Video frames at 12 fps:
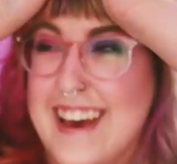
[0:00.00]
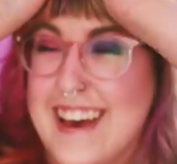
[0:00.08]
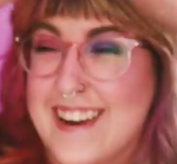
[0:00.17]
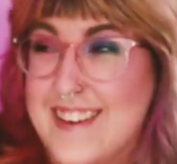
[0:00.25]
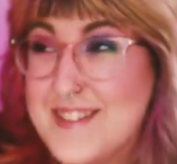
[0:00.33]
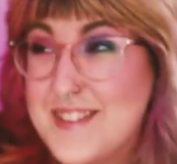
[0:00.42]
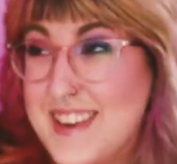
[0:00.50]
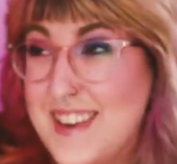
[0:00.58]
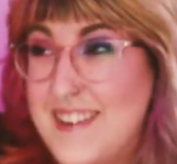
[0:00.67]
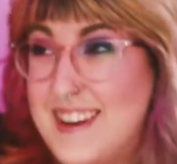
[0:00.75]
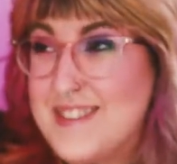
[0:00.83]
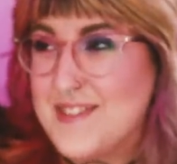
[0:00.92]
It also
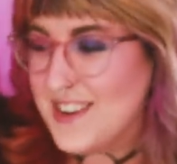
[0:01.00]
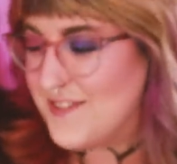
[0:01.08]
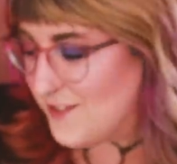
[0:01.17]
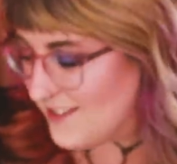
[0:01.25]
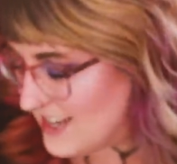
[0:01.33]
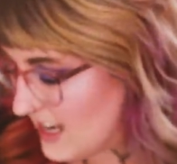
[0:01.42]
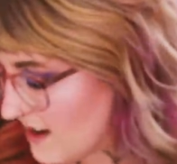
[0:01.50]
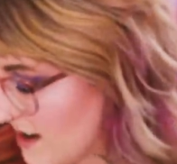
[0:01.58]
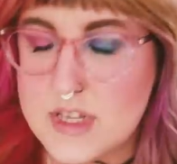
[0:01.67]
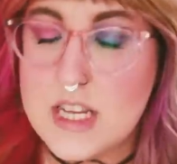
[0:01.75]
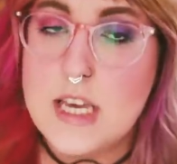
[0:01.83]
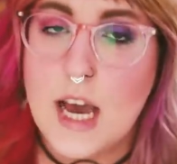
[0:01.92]
came out in twenty fourteen.
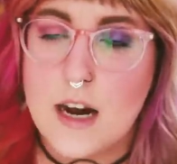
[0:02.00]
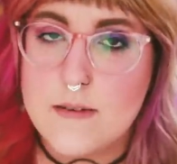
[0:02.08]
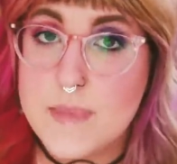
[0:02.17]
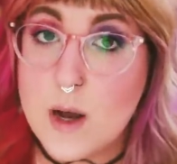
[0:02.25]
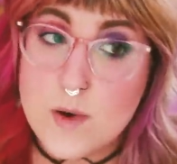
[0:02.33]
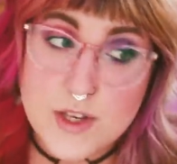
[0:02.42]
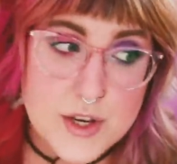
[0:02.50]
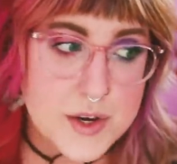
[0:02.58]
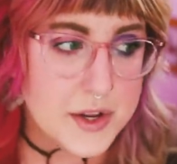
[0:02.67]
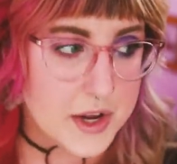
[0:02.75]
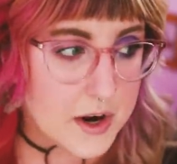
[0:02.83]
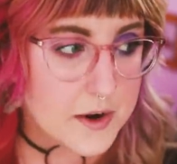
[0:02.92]
Yeah, that was a
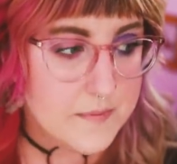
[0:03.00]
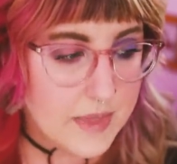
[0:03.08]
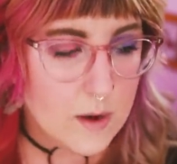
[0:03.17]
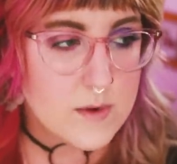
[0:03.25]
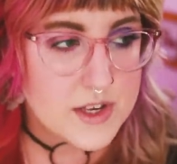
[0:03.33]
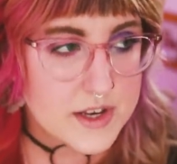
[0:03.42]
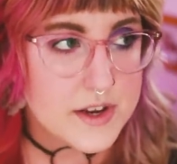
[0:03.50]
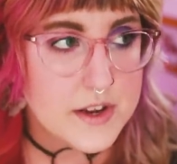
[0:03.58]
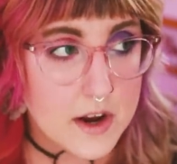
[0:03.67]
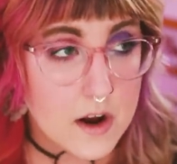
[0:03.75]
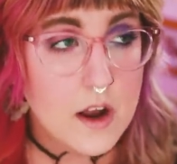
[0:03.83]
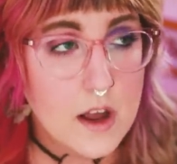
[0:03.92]
good year. That was a good
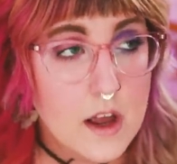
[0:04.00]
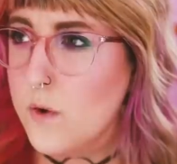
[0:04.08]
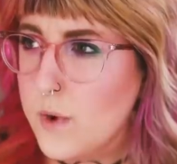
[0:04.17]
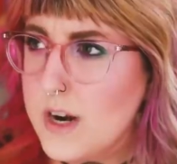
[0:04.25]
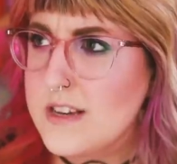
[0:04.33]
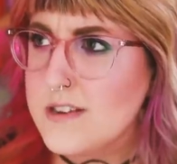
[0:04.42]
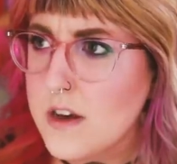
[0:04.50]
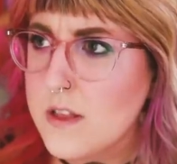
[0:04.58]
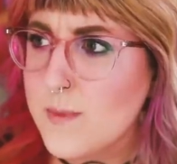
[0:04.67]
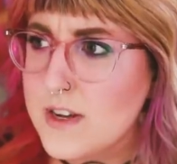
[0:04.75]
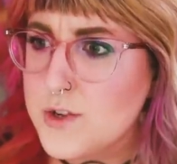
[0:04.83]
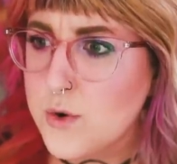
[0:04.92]
year. When I saw
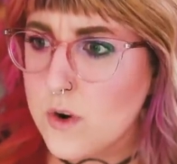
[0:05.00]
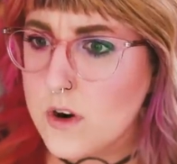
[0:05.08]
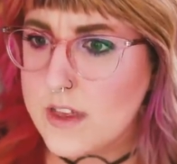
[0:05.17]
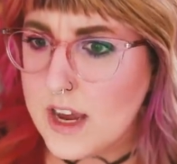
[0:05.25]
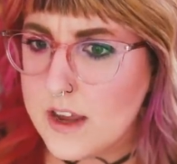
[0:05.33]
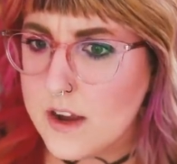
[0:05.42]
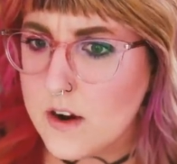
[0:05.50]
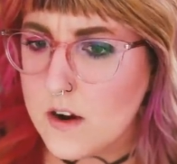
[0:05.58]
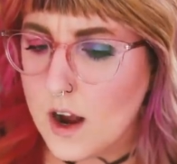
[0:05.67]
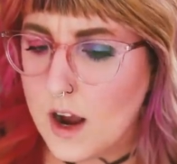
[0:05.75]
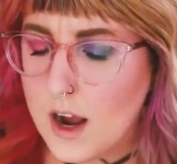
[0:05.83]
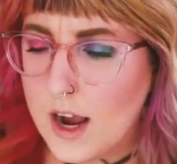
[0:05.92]
them on tour that
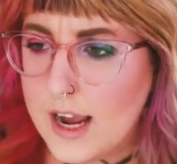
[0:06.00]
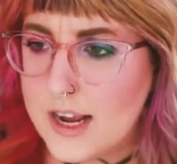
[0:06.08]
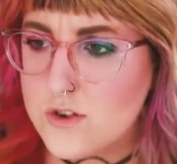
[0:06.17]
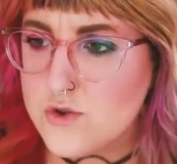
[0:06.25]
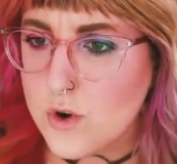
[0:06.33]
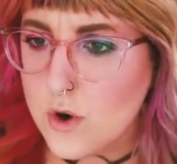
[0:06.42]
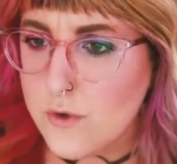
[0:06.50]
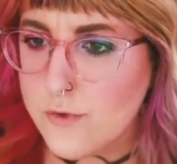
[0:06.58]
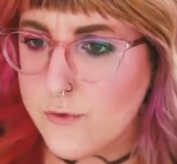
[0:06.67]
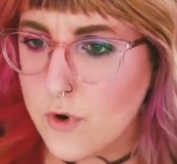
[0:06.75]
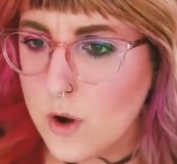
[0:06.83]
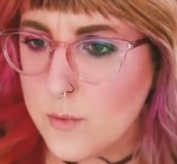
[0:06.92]
year, I drove
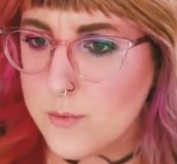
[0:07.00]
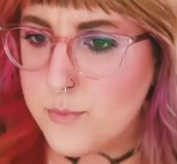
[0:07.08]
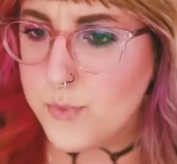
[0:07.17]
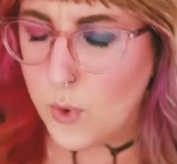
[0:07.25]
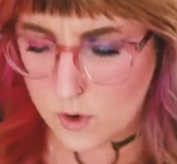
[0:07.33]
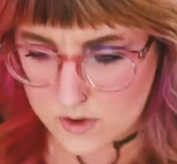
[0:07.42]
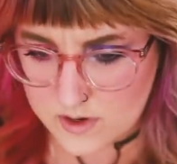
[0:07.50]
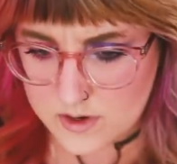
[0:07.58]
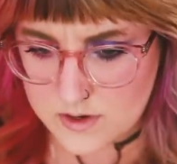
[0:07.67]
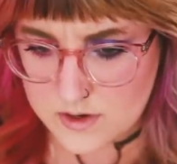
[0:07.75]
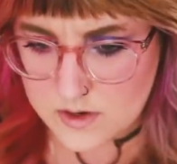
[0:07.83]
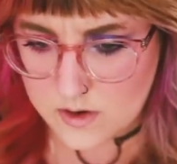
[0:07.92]
from
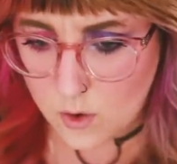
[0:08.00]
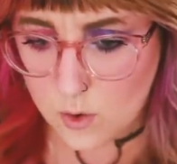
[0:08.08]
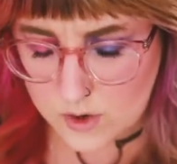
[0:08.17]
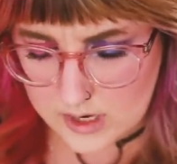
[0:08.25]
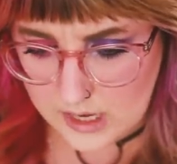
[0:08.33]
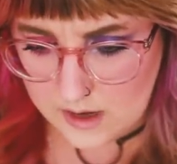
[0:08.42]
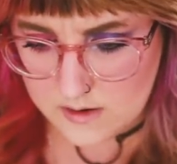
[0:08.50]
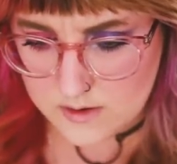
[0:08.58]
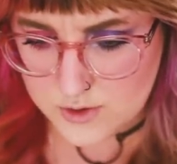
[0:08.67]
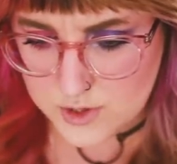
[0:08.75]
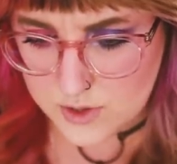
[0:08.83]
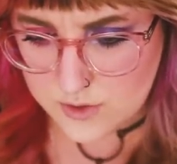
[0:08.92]
Portland,
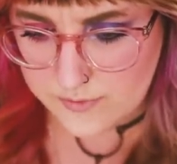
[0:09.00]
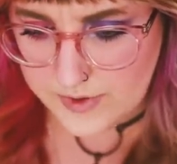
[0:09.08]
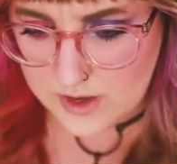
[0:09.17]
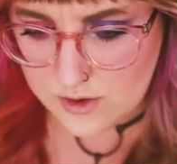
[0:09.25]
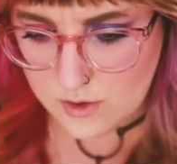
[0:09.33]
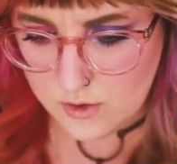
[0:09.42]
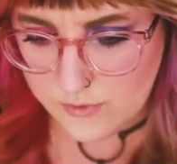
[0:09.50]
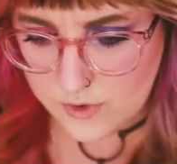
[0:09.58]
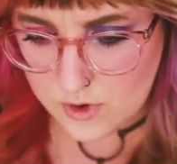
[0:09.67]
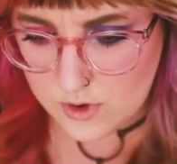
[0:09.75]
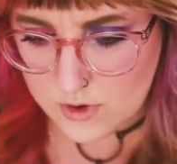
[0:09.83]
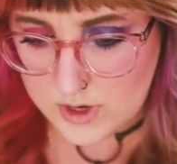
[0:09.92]
Oregon to
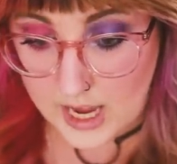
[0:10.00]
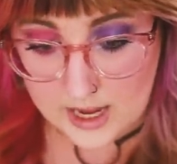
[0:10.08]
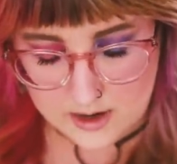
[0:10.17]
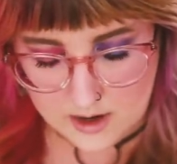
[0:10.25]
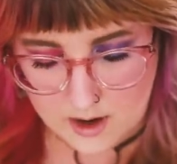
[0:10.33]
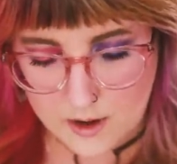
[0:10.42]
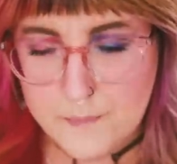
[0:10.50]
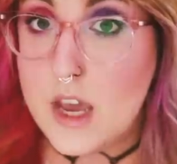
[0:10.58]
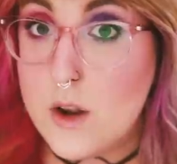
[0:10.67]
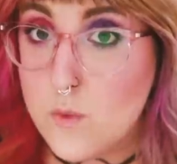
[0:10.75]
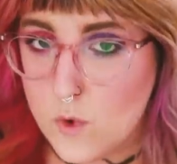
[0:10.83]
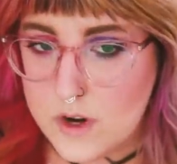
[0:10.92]
Vancouver, Canada
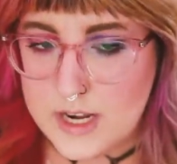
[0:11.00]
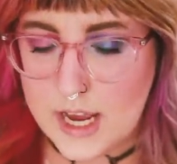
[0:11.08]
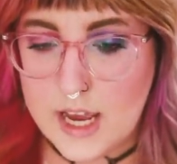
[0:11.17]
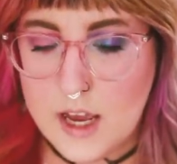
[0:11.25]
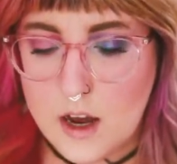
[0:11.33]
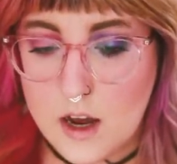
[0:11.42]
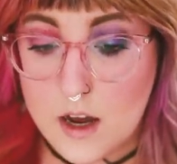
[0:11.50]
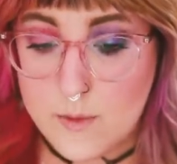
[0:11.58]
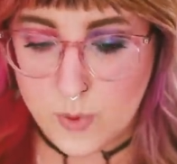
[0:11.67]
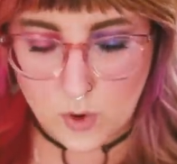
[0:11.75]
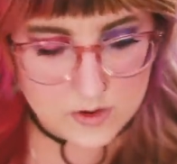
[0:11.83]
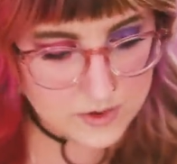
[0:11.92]
in one day. Uh,
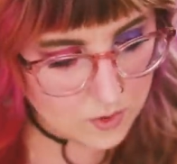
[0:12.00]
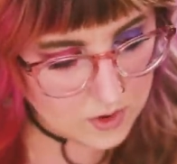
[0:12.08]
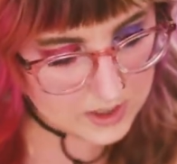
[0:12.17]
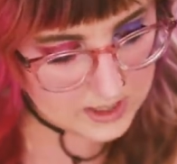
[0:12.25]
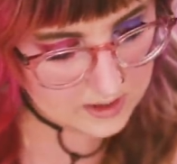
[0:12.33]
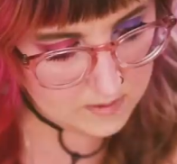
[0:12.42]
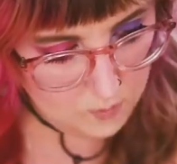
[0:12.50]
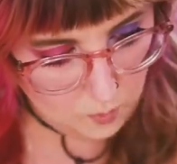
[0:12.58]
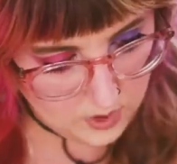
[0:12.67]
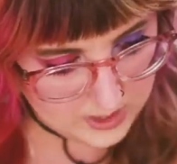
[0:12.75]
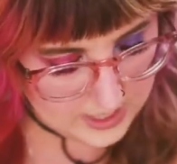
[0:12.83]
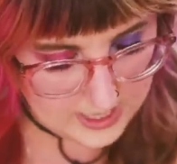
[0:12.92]
Portland, Oregon,
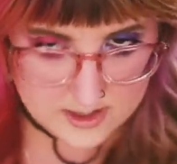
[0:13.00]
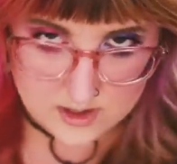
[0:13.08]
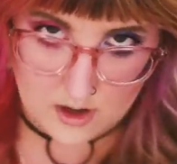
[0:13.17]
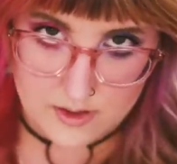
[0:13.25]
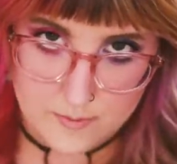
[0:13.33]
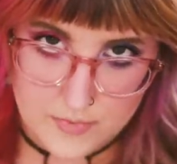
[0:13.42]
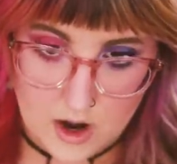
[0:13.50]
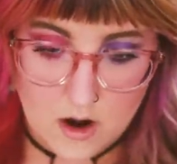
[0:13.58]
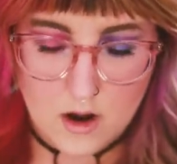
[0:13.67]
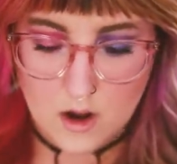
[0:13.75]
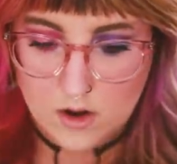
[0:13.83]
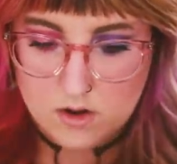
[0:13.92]
one night, saw them
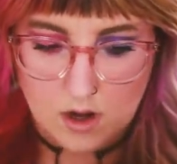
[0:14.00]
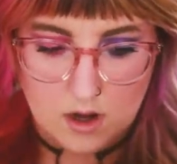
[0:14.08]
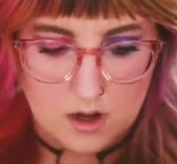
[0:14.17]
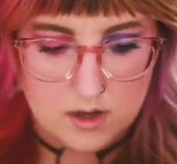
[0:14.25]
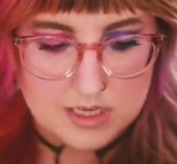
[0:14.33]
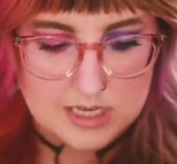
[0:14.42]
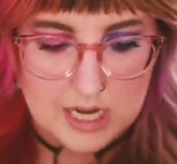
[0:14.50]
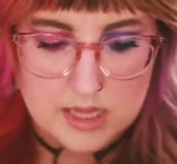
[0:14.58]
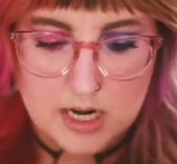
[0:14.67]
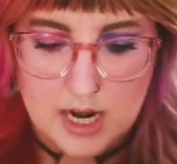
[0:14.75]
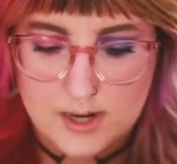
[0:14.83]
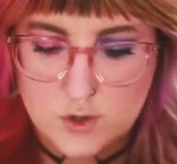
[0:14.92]
there. Uh, stayed
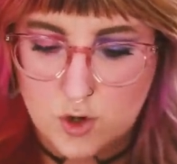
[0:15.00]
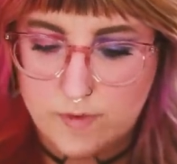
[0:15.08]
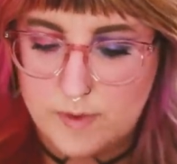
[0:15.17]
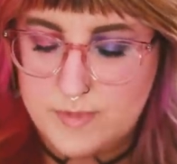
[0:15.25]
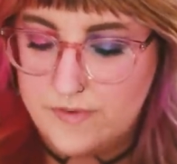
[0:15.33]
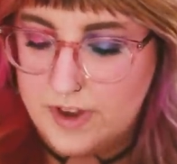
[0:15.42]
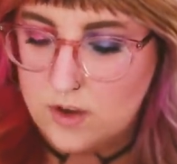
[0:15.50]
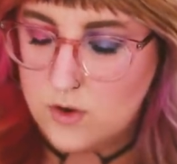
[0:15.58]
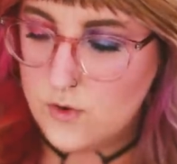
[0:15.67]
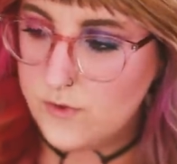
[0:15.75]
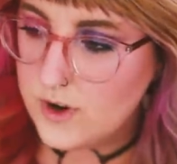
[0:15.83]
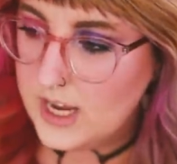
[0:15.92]
the night, drove up to
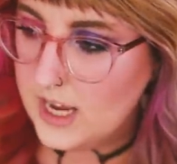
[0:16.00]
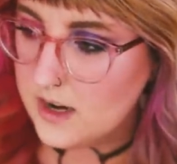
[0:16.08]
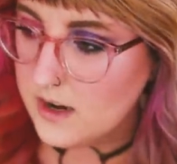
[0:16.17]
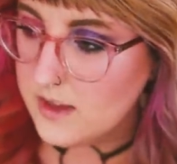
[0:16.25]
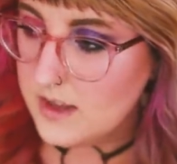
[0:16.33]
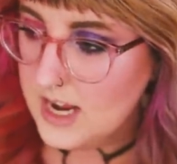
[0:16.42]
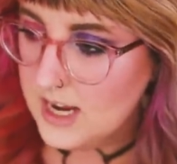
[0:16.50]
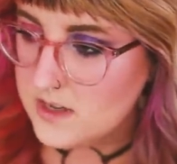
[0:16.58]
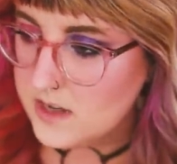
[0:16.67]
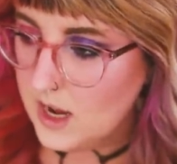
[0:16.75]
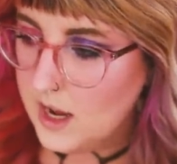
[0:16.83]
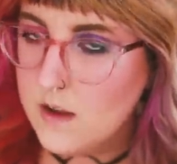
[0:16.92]
Vancouver, Canada the
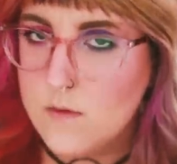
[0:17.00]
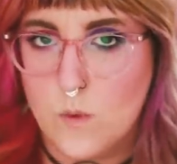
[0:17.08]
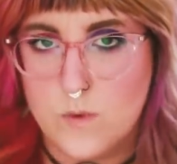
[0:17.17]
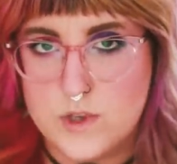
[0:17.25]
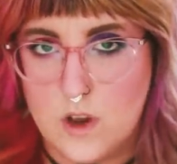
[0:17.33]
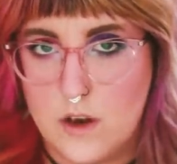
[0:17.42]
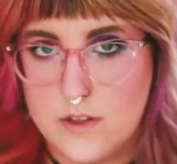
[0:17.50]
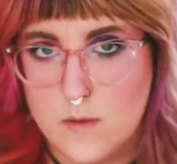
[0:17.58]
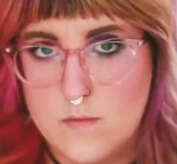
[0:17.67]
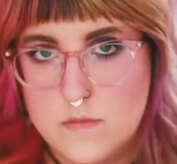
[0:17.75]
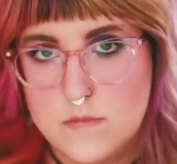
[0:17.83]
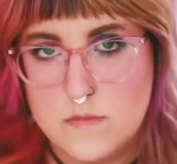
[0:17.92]
next day, saw
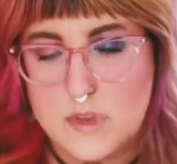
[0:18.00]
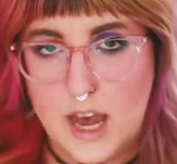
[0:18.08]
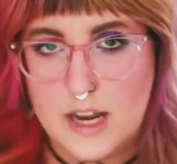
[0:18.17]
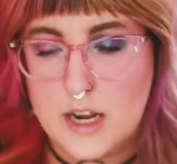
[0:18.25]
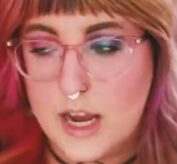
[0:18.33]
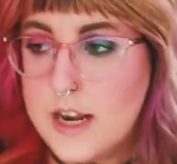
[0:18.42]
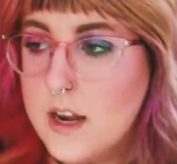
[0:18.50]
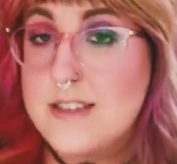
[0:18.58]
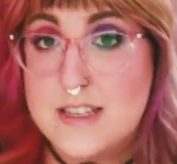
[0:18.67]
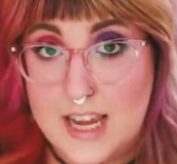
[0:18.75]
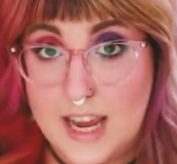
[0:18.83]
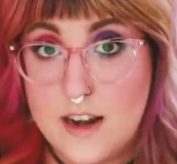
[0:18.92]
them that night,
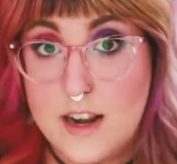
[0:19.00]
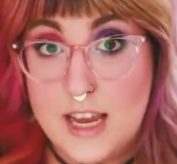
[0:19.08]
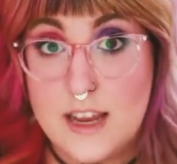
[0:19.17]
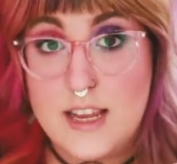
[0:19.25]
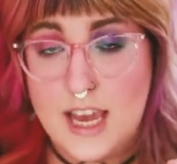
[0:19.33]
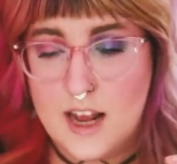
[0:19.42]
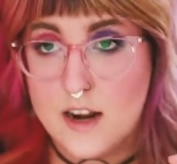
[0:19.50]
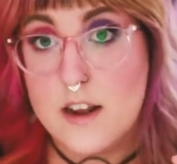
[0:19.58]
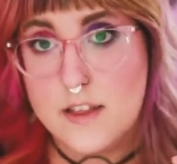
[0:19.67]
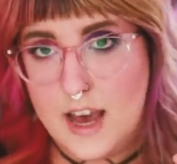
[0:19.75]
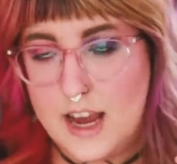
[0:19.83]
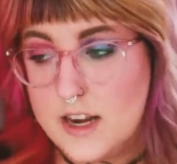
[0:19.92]
stayed in
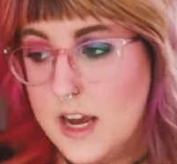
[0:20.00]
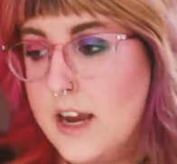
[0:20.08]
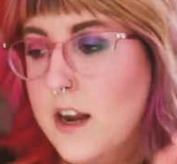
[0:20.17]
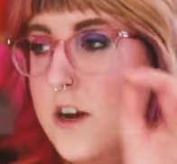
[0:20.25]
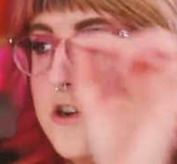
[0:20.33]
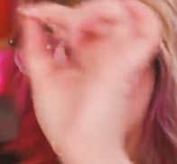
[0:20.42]
Canada that night,